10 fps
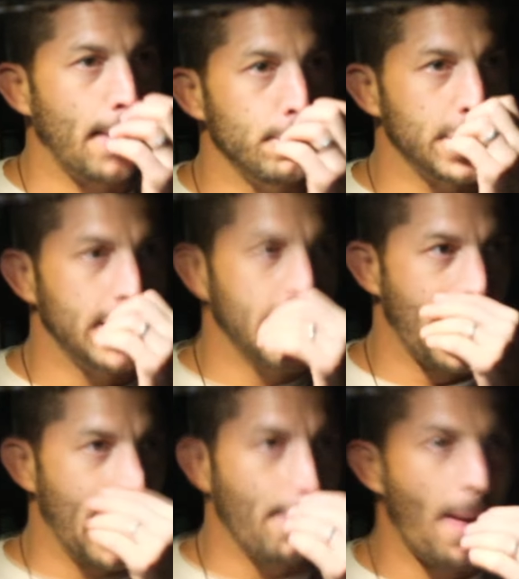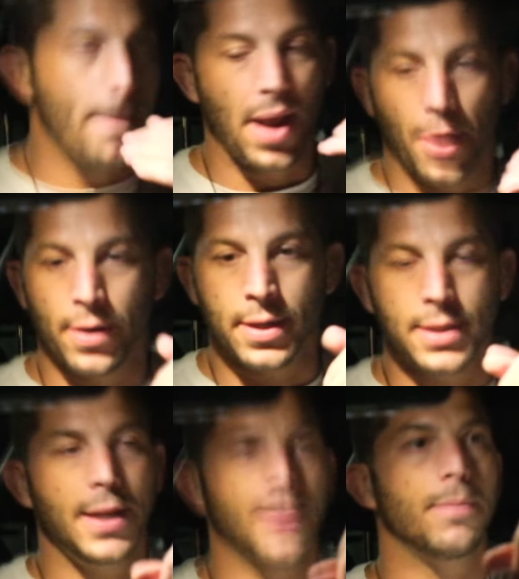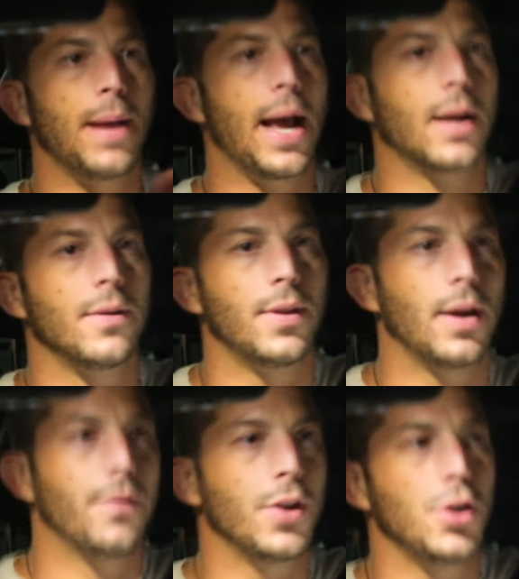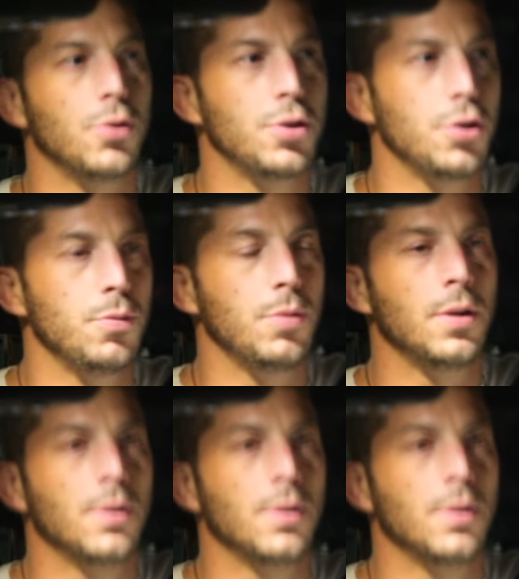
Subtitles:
I'm just getting my bearings here back on the YouTube.